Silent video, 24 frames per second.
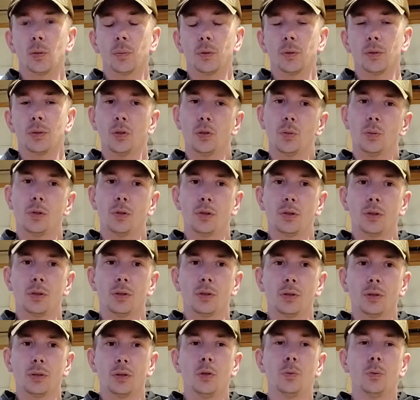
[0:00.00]
in too much
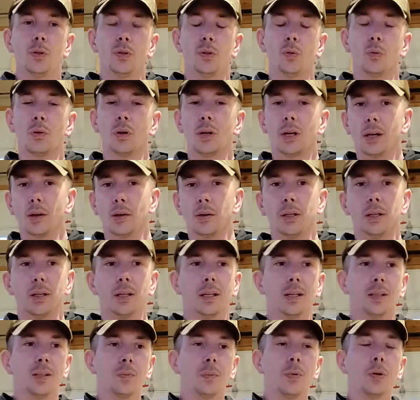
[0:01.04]
in one area
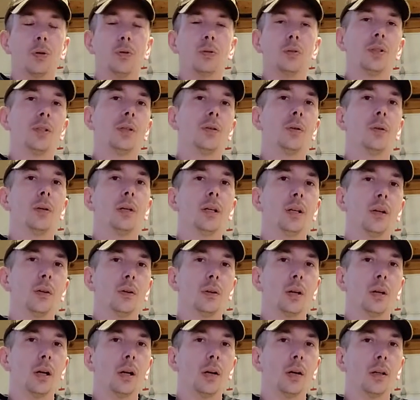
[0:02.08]
as opposed to another
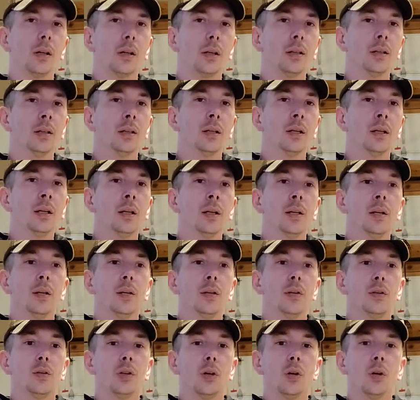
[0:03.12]
area.
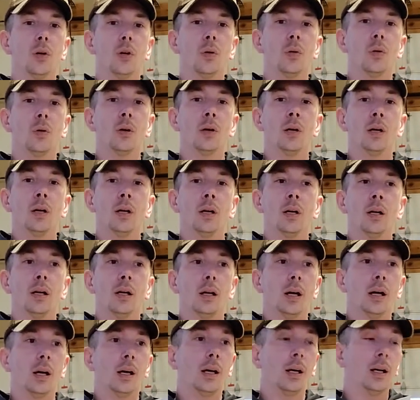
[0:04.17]
So
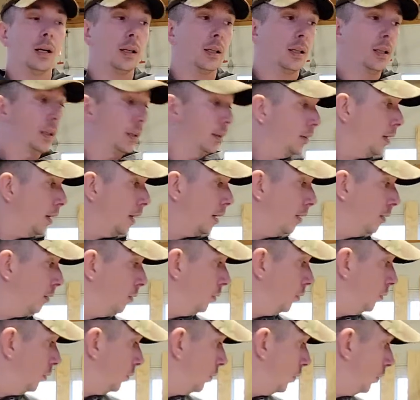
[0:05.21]

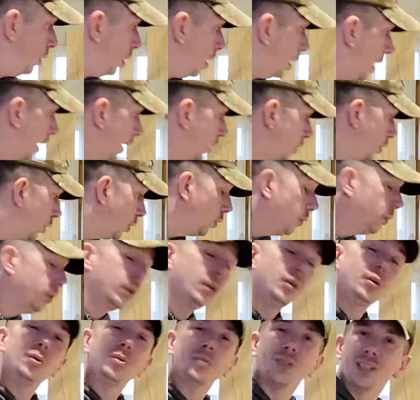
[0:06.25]
I do
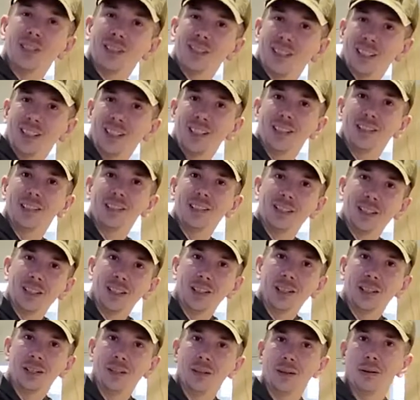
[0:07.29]
use a
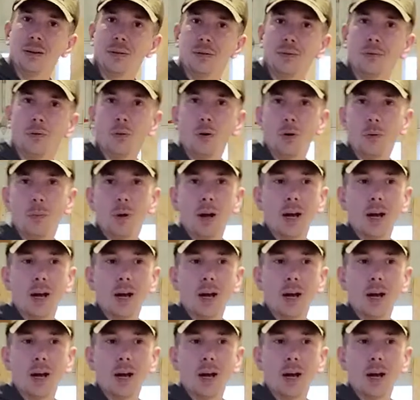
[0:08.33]
CNC for